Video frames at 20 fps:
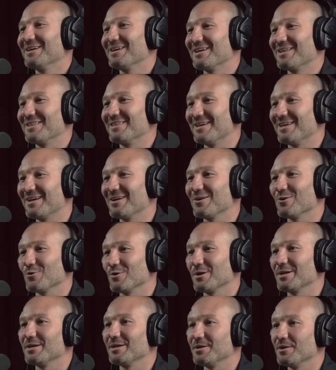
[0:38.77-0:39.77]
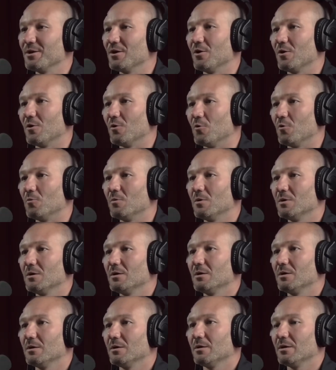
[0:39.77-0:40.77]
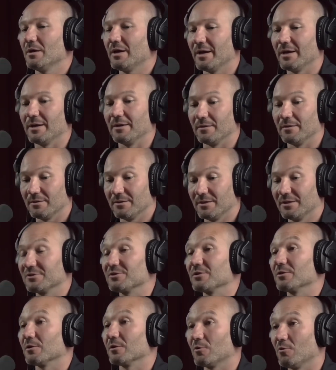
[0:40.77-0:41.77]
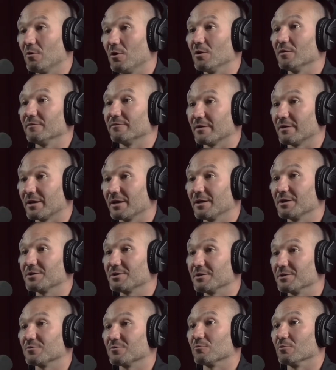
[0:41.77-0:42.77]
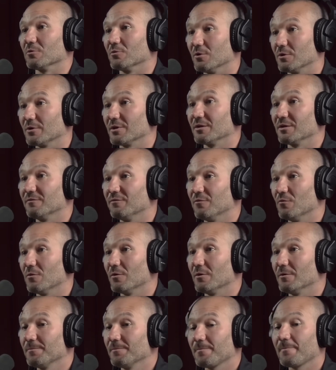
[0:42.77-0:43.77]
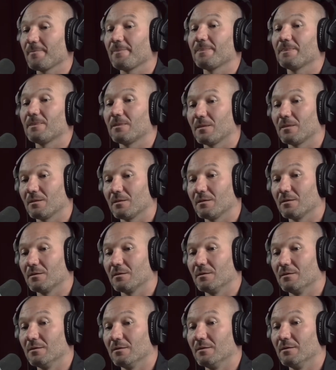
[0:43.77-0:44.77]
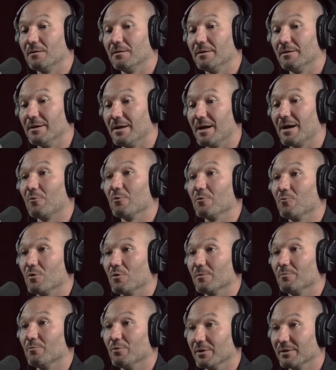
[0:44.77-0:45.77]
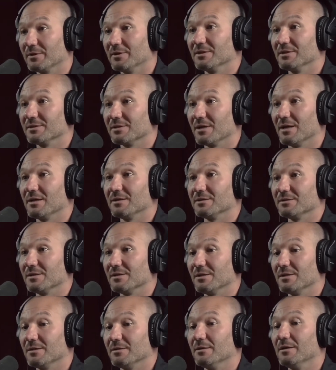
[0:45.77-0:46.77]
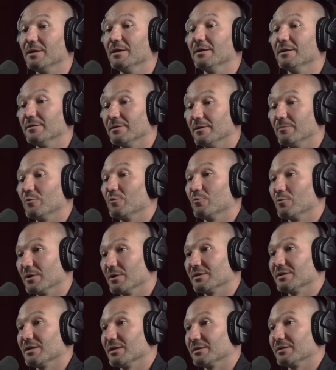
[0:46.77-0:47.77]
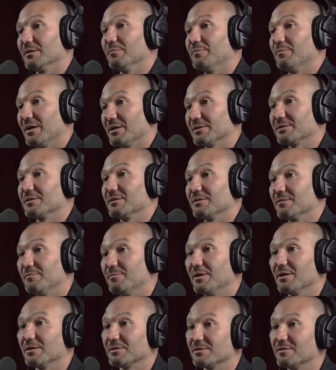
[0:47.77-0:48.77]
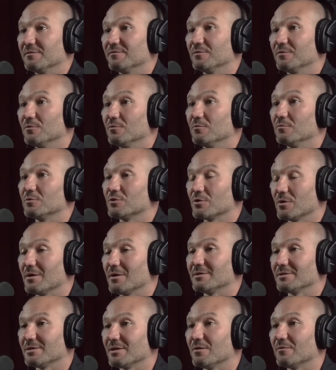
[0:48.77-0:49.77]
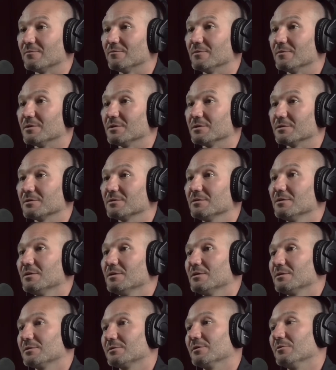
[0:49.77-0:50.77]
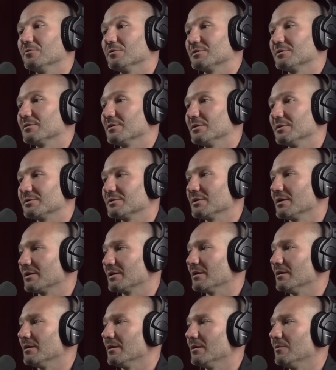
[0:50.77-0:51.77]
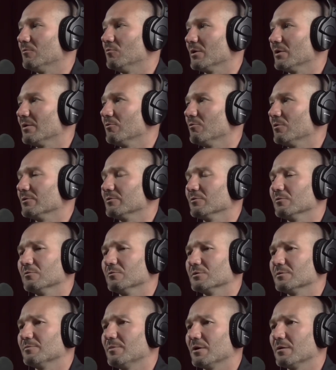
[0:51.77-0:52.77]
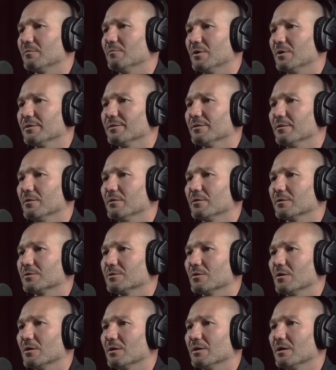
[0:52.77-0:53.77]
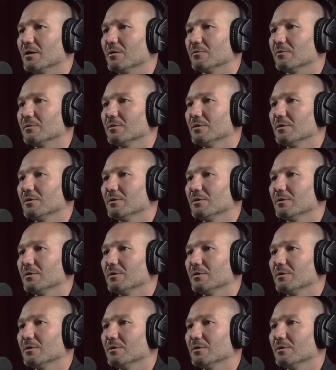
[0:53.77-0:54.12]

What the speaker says: They already know, hey, these are the qualifications we're looking for. Now we want to bring these guys in, and then we want to take the best of who tries out for this. So it's like when I went through, it was about a month-long tryout